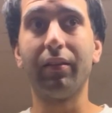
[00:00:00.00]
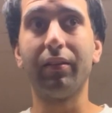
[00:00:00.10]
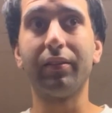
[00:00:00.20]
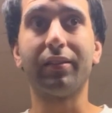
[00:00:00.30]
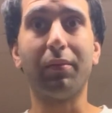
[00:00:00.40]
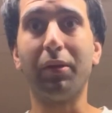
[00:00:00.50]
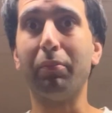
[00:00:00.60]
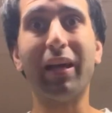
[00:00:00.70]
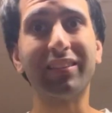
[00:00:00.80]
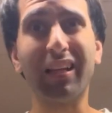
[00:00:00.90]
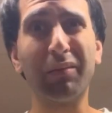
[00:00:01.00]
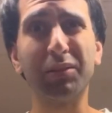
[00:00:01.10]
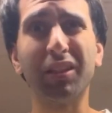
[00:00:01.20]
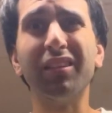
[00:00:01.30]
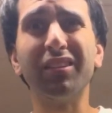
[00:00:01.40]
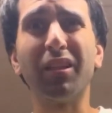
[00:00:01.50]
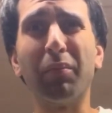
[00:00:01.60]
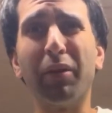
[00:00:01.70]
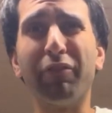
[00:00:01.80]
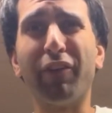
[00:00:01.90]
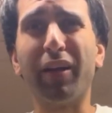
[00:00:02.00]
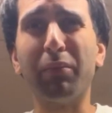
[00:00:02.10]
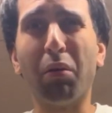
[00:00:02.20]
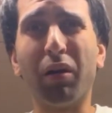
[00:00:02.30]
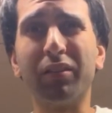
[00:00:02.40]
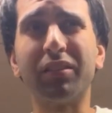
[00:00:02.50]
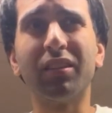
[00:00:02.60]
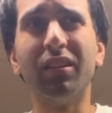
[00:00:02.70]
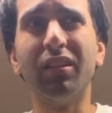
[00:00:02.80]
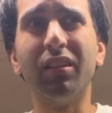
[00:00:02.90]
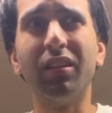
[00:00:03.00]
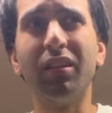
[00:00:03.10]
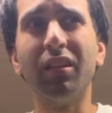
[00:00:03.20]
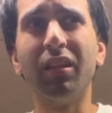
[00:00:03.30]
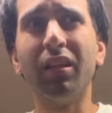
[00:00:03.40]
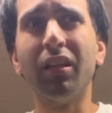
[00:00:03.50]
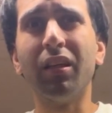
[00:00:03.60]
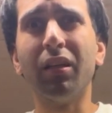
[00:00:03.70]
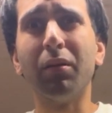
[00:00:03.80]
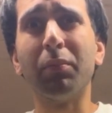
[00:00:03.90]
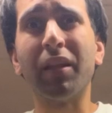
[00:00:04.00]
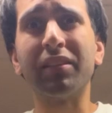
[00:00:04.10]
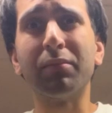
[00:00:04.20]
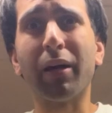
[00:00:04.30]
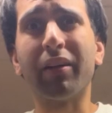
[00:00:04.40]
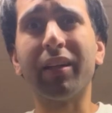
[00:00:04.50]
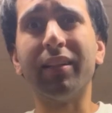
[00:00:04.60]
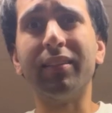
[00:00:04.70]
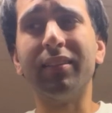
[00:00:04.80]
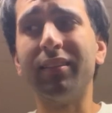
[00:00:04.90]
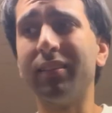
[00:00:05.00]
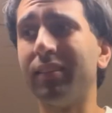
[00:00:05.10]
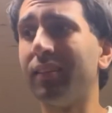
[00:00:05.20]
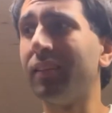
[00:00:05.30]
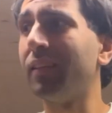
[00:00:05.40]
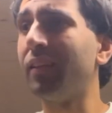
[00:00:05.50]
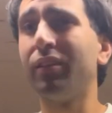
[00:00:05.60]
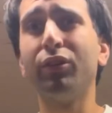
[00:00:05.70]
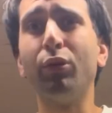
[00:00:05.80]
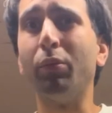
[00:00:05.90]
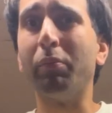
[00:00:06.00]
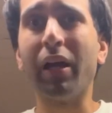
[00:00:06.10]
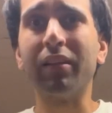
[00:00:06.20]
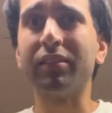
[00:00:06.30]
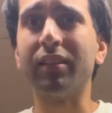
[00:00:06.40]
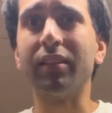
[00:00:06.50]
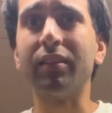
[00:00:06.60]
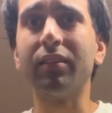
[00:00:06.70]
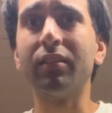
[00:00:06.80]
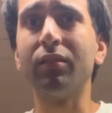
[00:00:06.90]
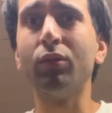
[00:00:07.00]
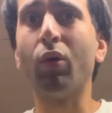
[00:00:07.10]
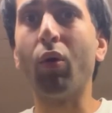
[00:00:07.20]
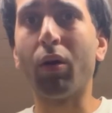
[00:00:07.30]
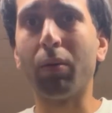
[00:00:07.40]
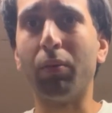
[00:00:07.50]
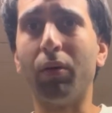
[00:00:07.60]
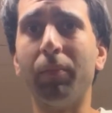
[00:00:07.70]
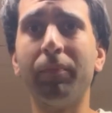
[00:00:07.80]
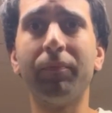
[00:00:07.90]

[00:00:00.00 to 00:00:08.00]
some of the mess ups, some of the funny parts. But that's about it. Too embarrassing. Horrible.